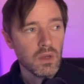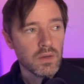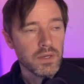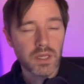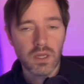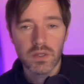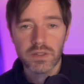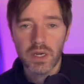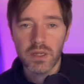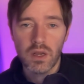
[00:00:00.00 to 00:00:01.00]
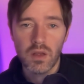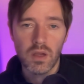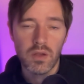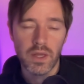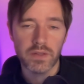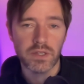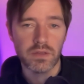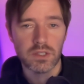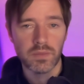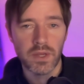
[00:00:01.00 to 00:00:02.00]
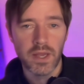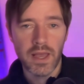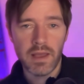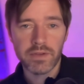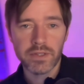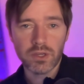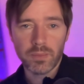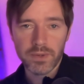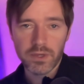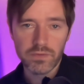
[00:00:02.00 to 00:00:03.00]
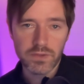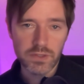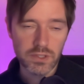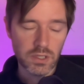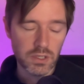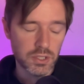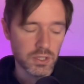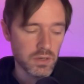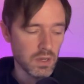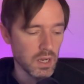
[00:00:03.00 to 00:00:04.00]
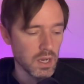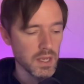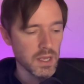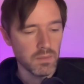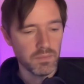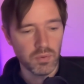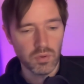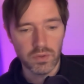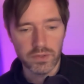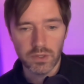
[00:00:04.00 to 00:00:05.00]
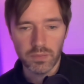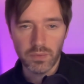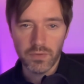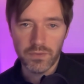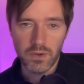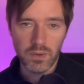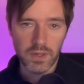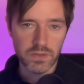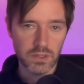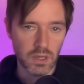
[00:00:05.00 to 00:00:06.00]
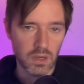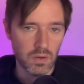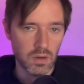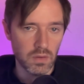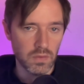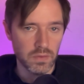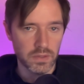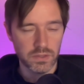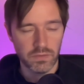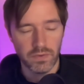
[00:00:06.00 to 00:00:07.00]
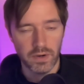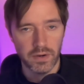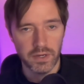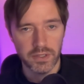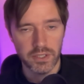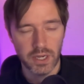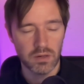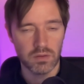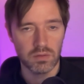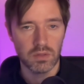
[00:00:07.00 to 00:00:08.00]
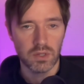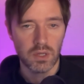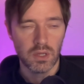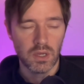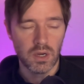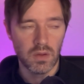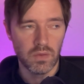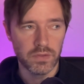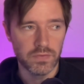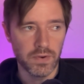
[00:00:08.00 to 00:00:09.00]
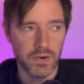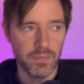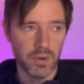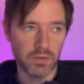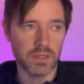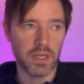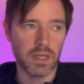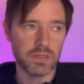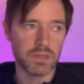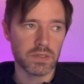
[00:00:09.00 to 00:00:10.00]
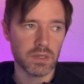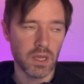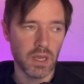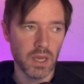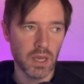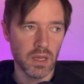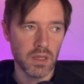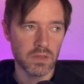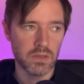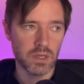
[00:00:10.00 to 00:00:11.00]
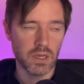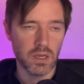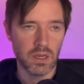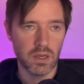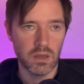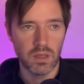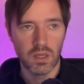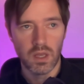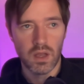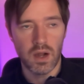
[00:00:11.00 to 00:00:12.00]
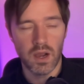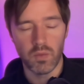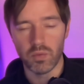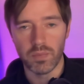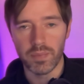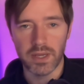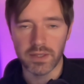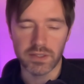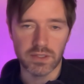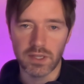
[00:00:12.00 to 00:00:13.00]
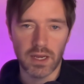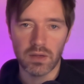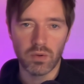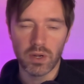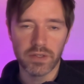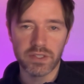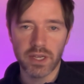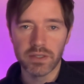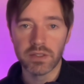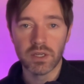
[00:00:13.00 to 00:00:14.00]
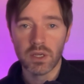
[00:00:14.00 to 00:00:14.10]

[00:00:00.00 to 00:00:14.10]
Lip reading: Nicolo Zaniolo, that seems to be a heavy topic of discussion. I brought this up a few weeks ago on this very channel, on this very podcast, and I will repeat exactly what I said